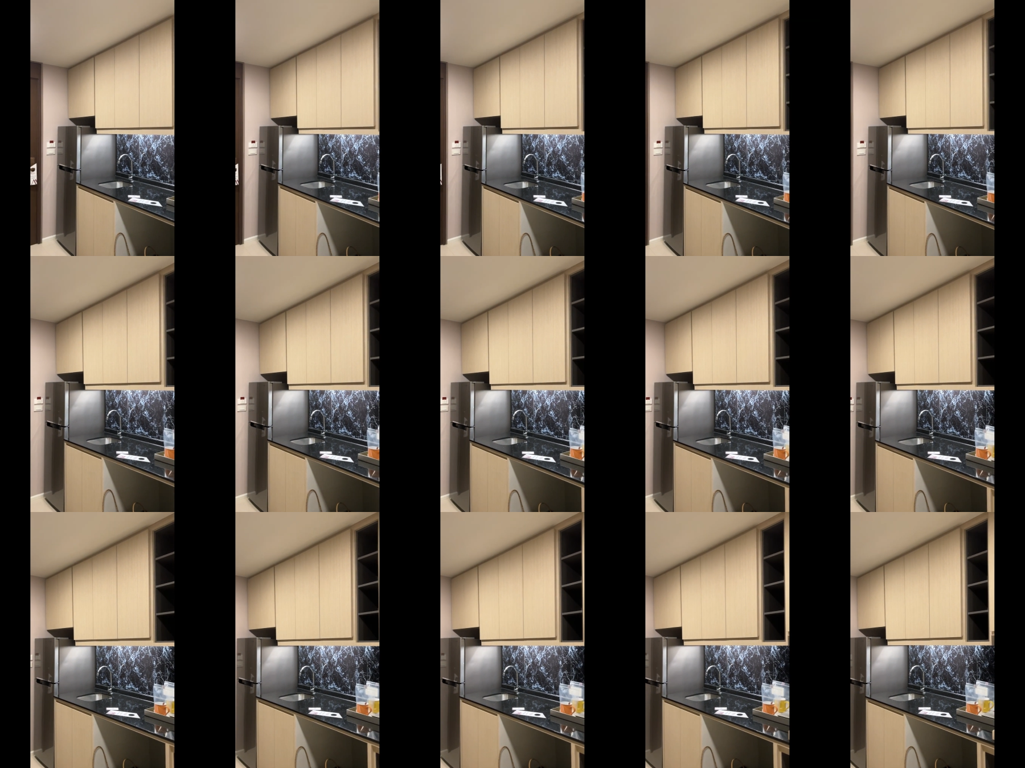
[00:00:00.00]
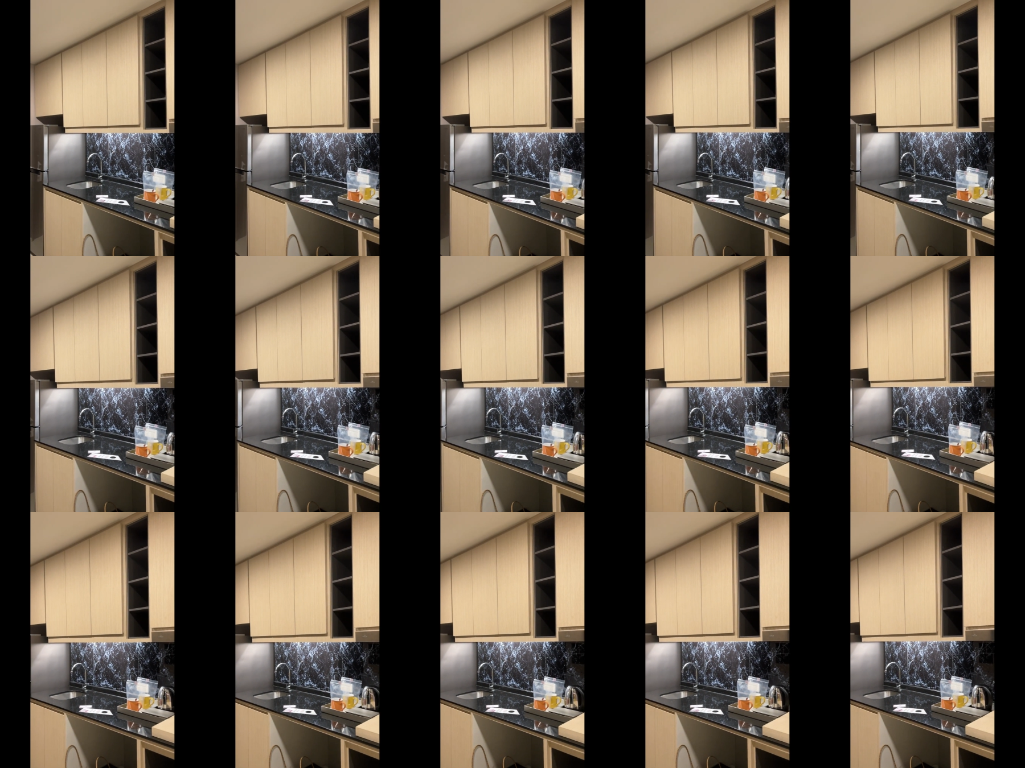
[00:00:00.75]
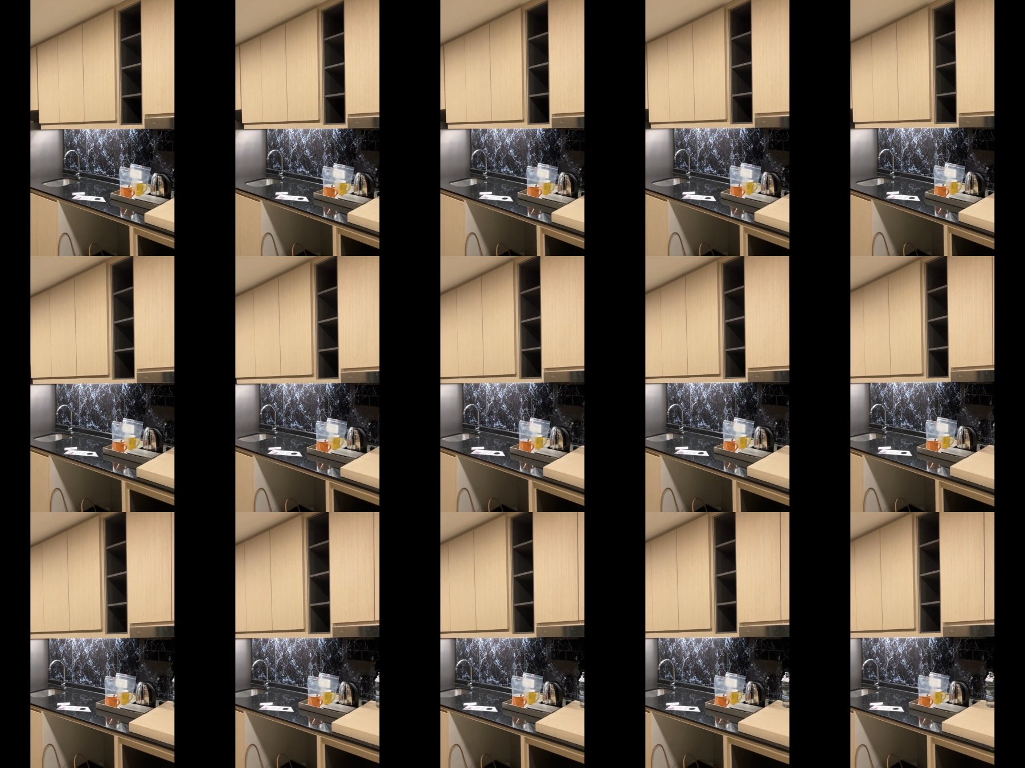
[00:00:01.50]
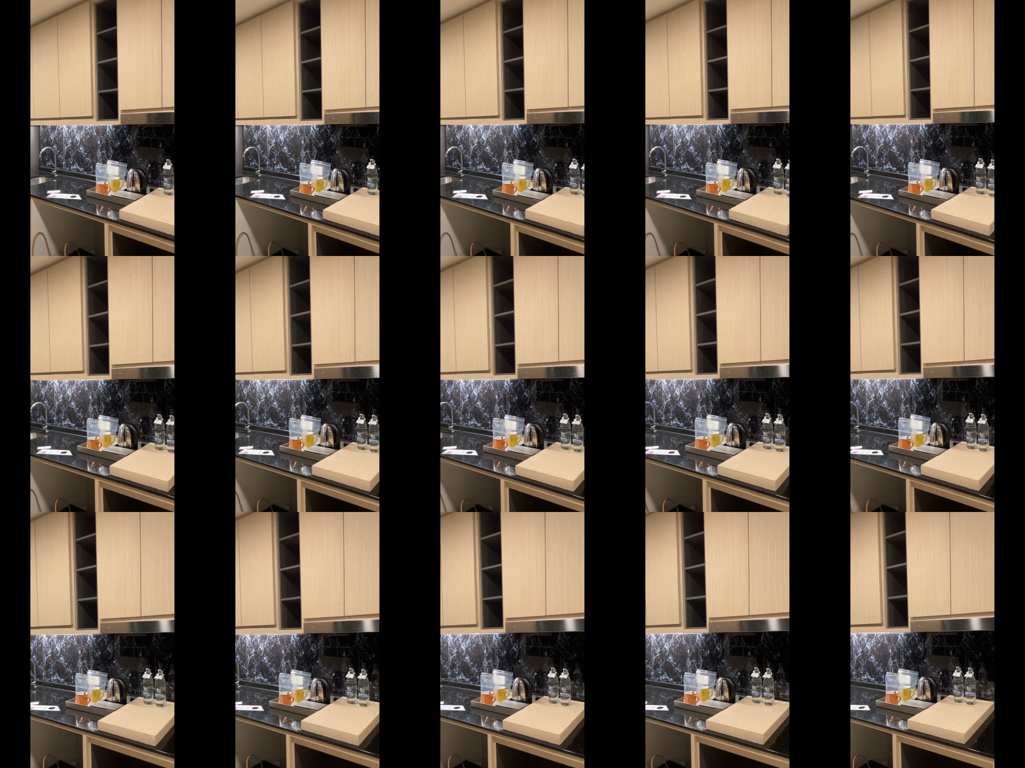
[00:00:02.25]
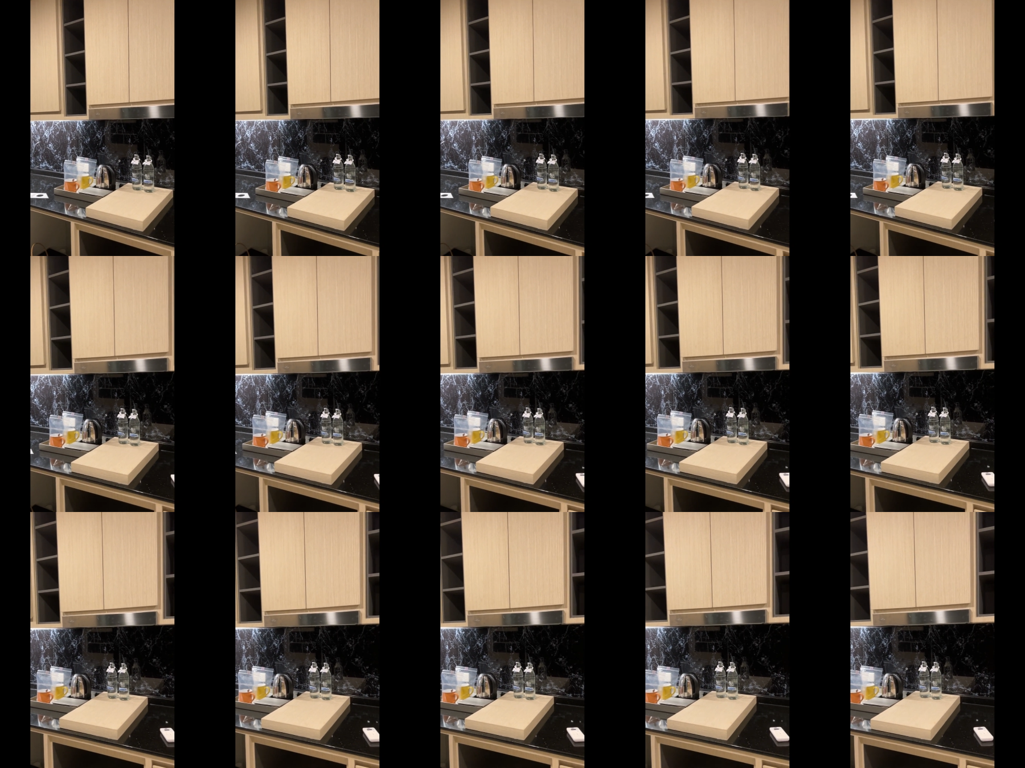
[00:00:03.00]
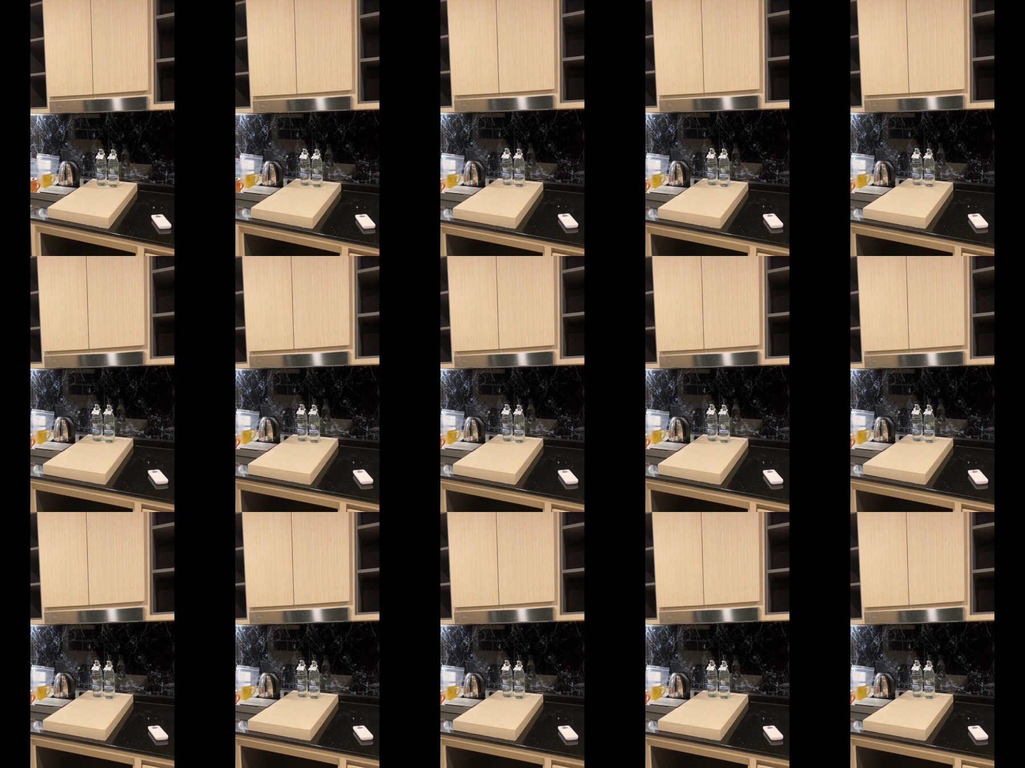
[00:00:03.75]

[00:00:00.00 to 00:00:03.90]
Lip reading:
(no speaker visible)